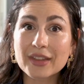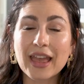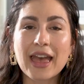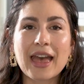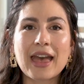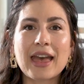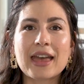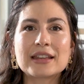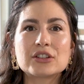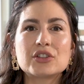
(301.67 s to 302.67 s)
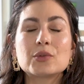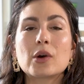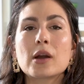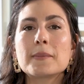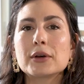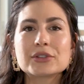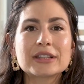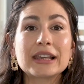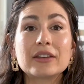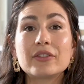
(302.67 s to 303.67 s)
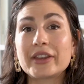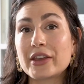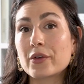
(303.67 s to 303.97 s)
and you are mostly in video